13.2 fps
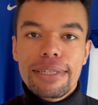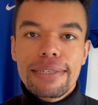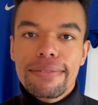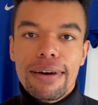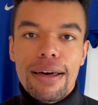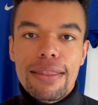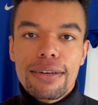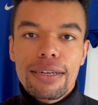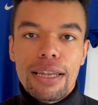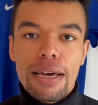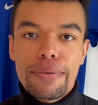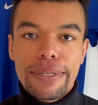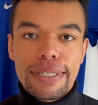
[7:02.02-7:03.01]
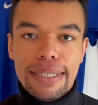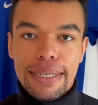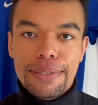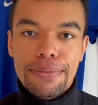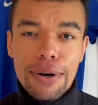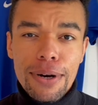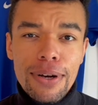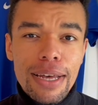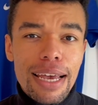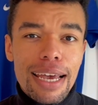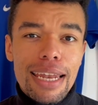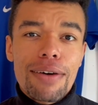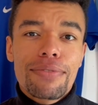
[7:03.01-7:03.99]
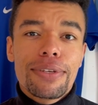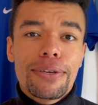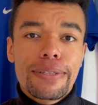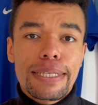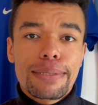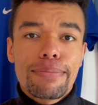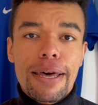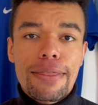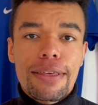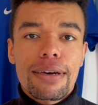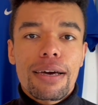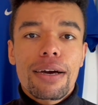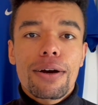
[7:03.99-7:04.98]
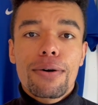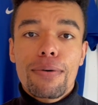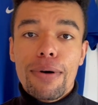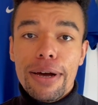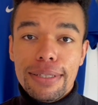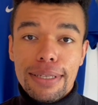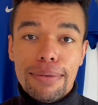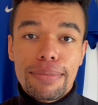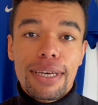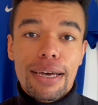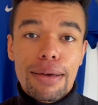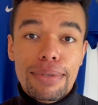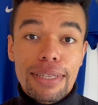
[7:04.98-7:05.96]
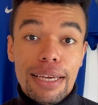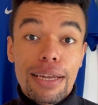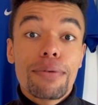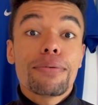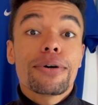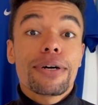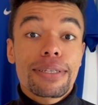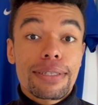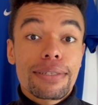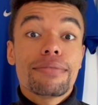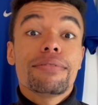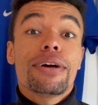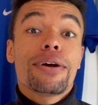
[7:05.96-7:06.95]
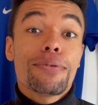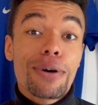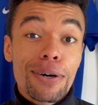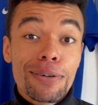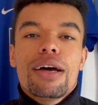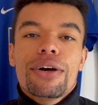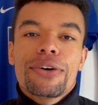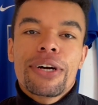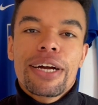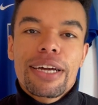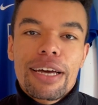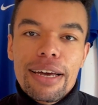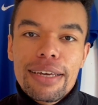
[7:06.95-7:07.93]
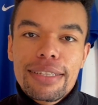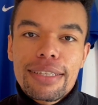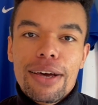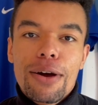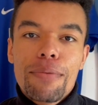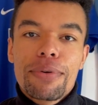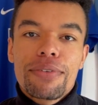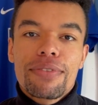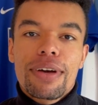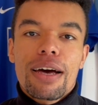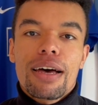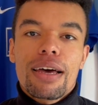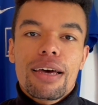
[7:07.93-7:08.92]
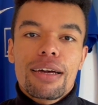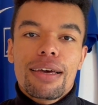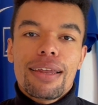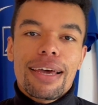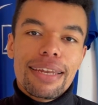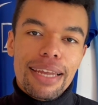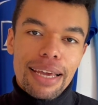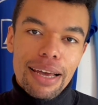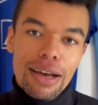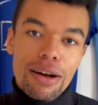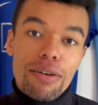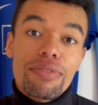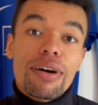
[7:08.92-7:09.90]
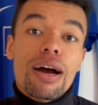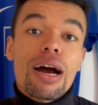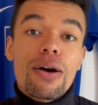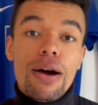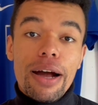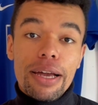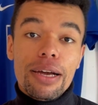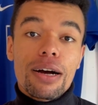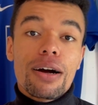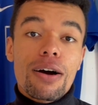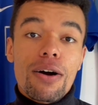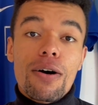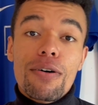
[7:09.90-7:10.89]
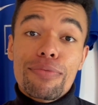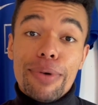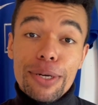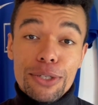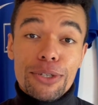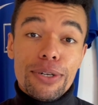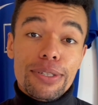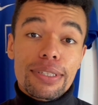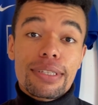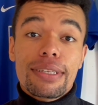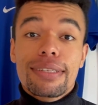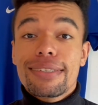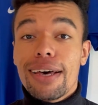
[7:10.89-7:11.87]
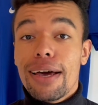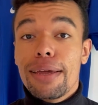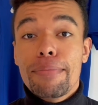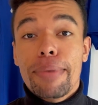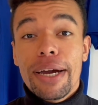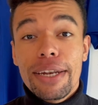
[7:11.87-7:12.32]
of other languages as well, and I've used this method quite sometimes and it works very well. Alright guys, I hope you've got a good idea of how I got all of my shirts signed by